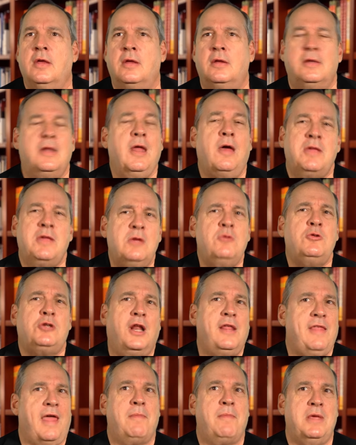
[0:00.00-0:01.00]
No,
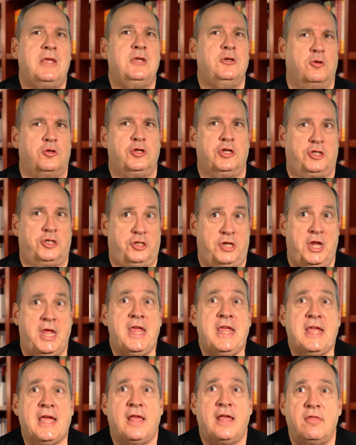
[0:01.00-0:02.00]
usually that means you're just
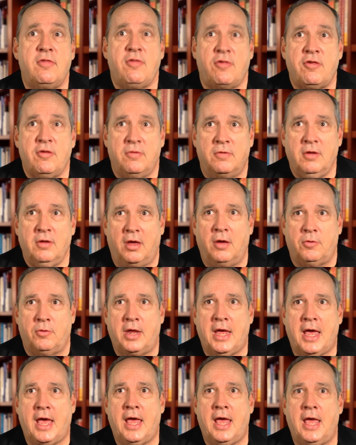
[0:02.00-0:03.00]
tense,
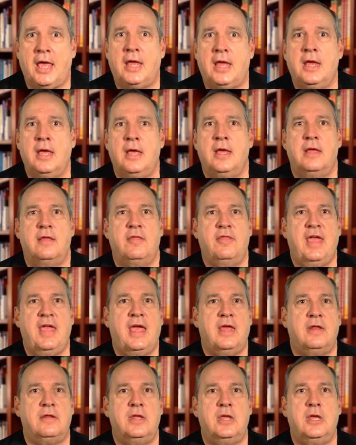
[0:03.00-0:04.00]
okay?
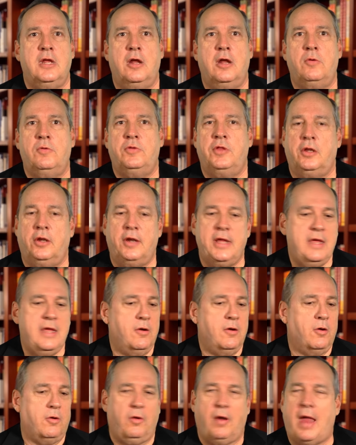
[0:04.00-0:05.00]
That, the
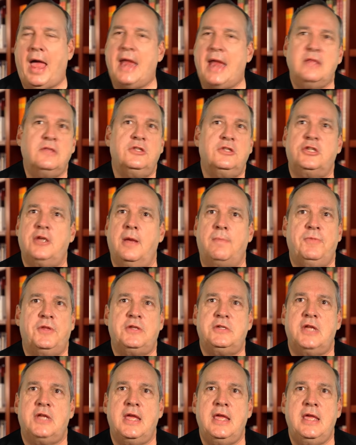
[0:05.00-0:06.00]
leader lightens up the
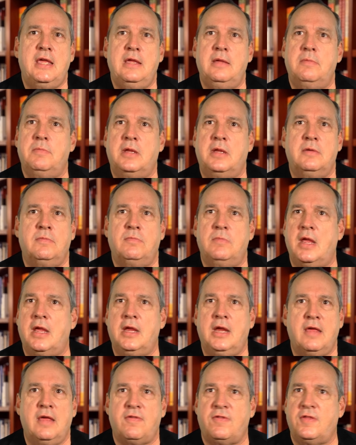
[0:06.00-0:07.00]
team and
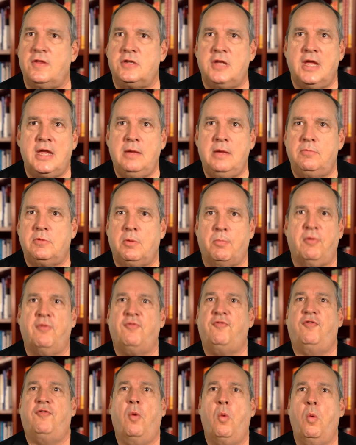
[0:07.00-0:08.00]
gets the team to
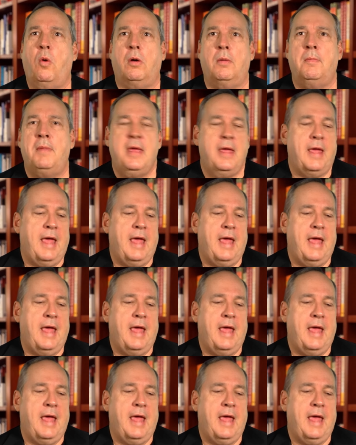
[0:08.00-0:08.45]
perform.